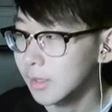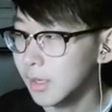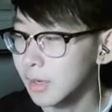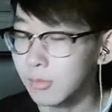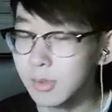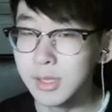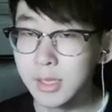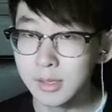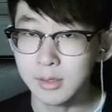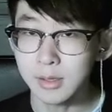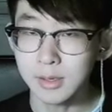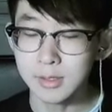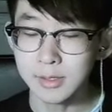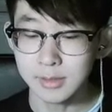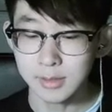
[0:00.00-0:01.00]
And what that
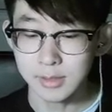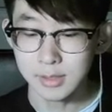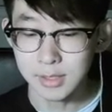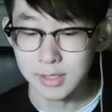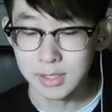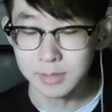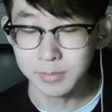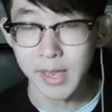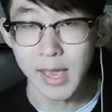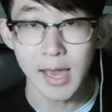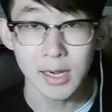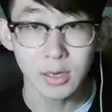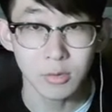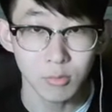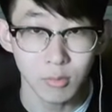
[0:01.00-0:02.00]
does is by
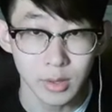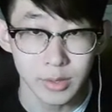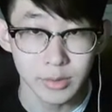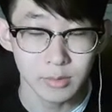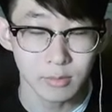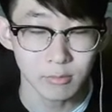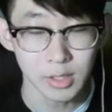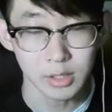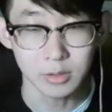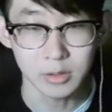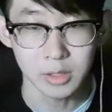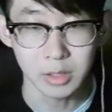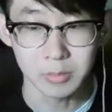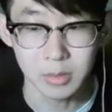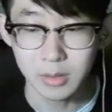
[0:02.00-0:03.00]
adding one regular
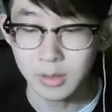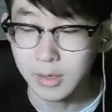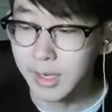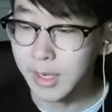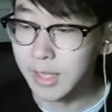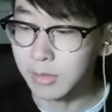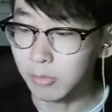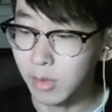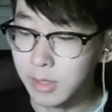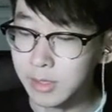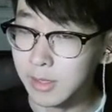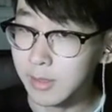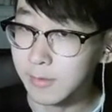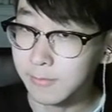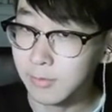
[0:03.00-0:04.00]
number and one
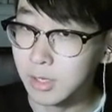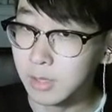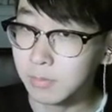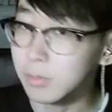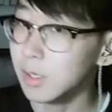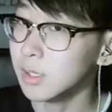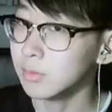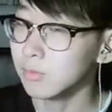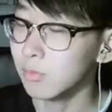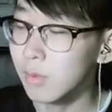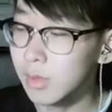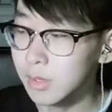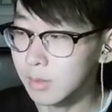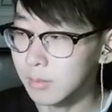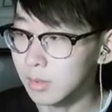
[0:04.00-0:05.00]
inverted plus
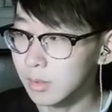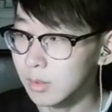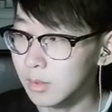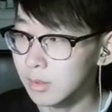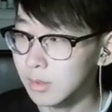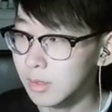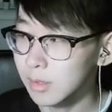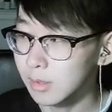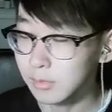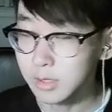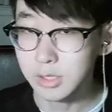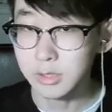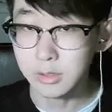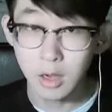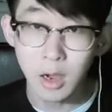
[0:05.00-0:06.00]
1 number,
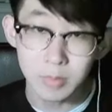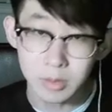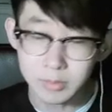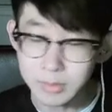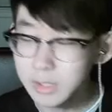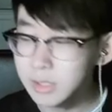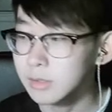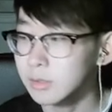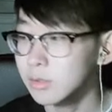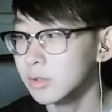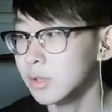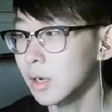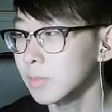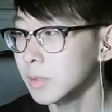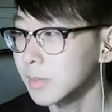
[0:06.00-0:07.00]
which is a complement, 2's
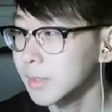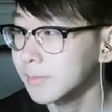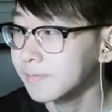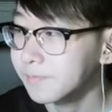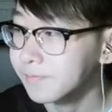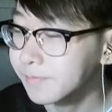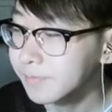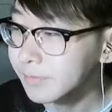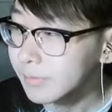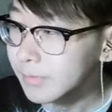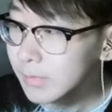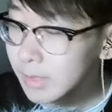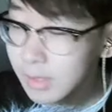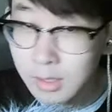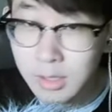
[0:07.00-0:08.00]
complement,
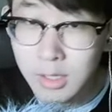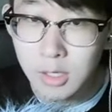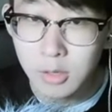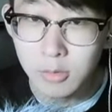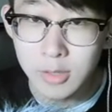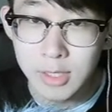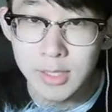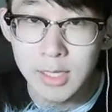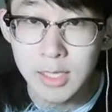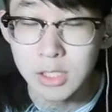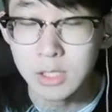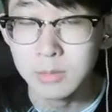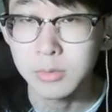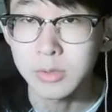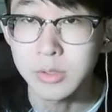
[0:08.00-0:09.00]
we can
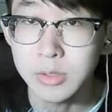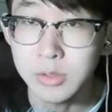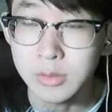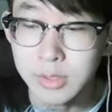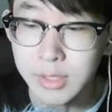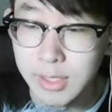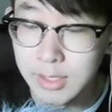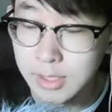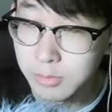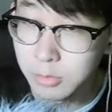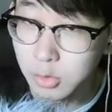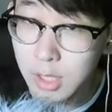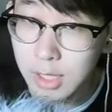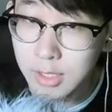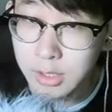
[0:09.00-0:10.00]
actually produce a
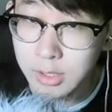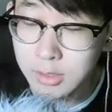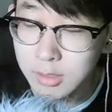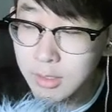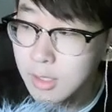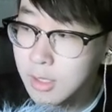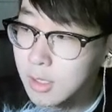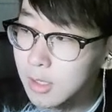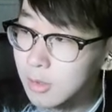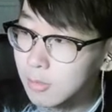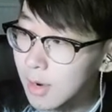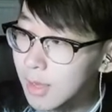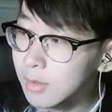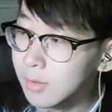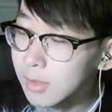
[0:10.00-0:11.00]
subtraction
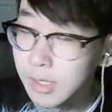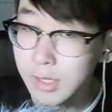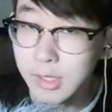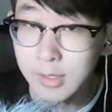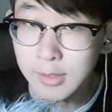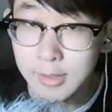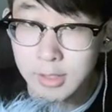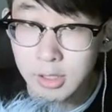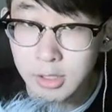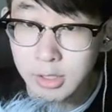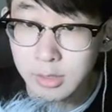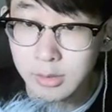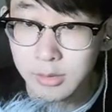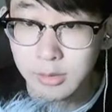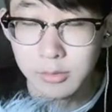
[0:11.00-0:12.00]
rather than an
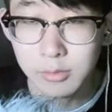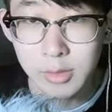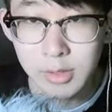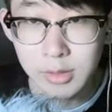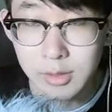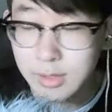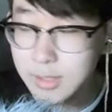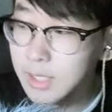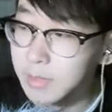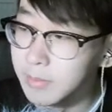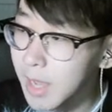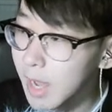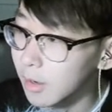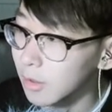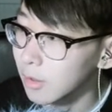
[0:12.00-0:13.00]
addition with the same
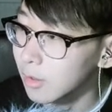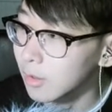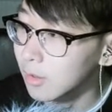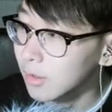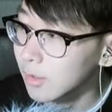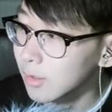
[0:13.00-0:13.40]
adder.